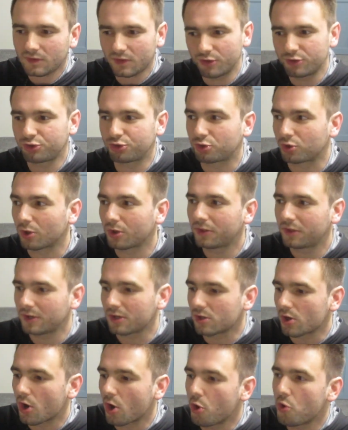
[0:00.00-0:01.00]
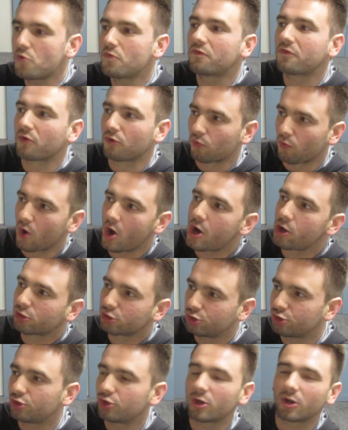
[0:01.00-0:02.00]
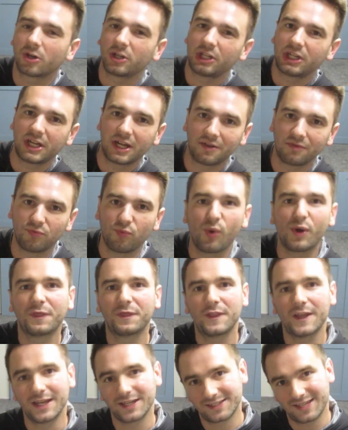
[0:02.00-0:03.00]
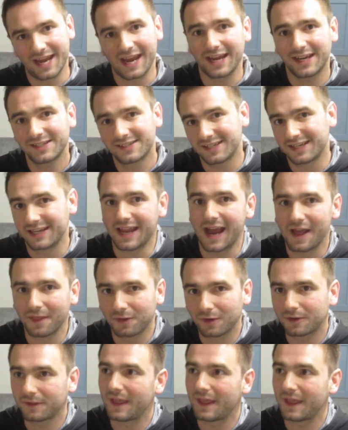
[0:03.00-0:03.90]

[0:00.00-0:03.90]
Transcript: sure, the overall journey of what they take together,